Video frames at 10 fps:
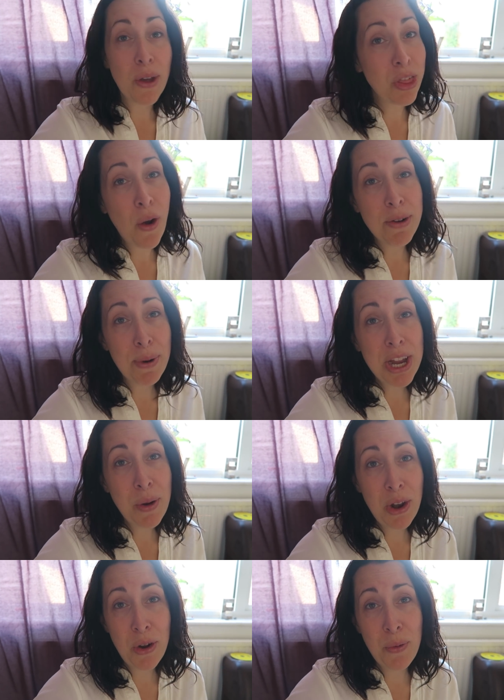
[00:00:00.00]
So I thought I'd bring
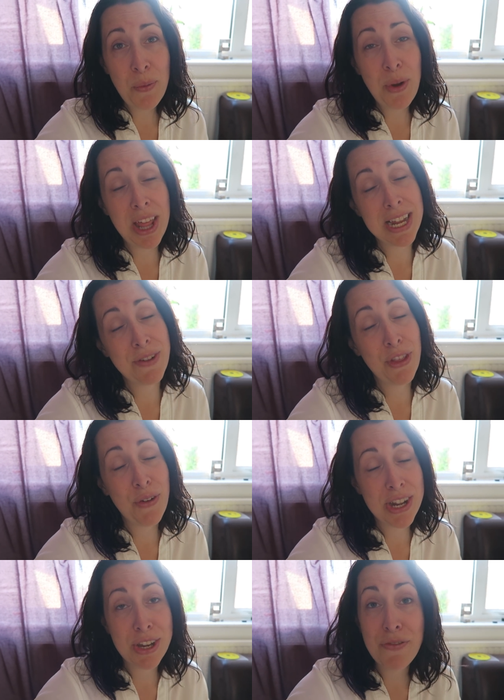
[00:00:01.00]
you along with us for the
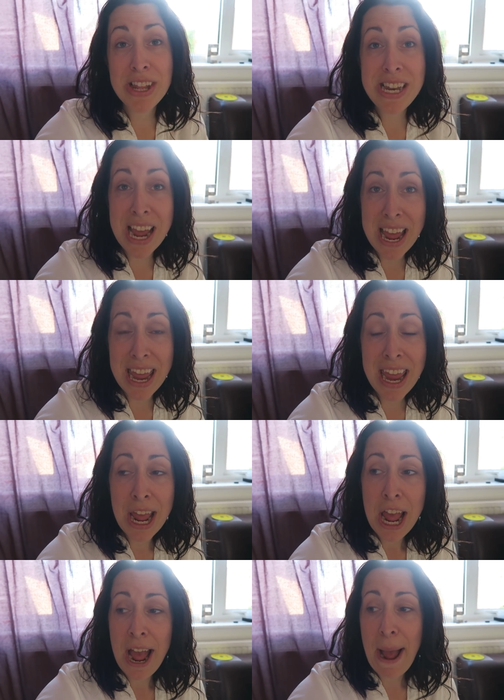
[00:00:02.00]
rest of the day
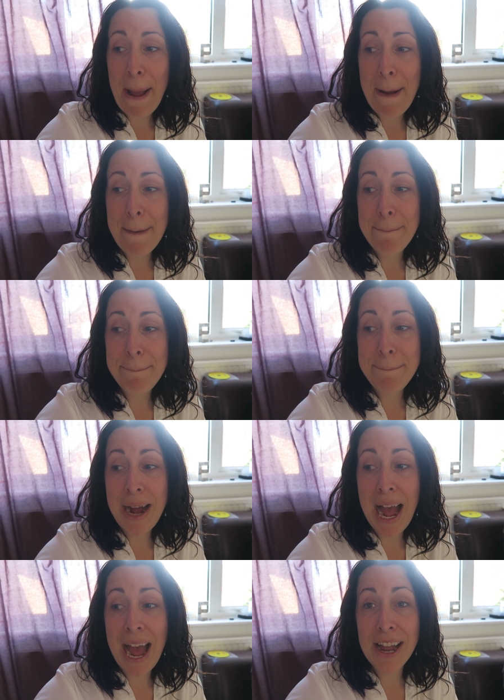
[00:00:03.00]
and
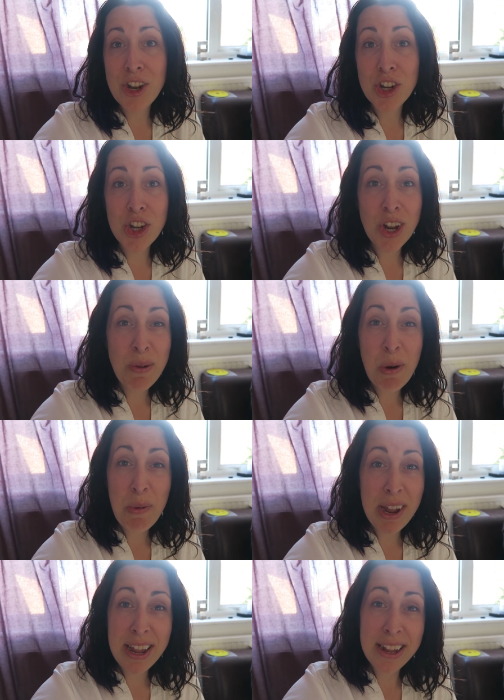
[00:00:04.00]
just show you what
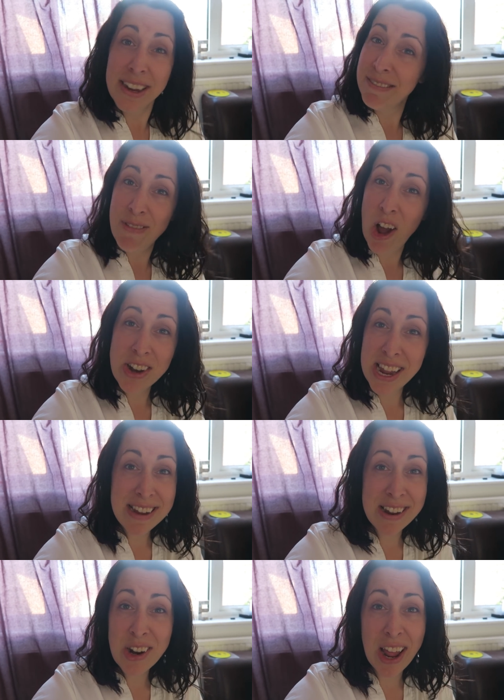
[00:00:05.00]
our
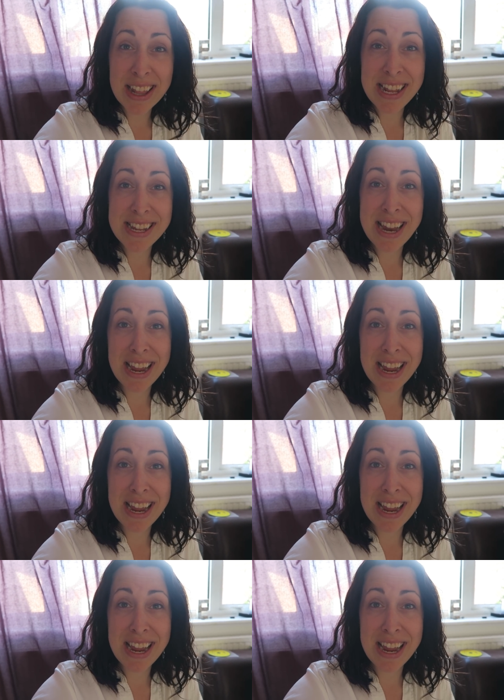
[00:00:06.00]
days look like these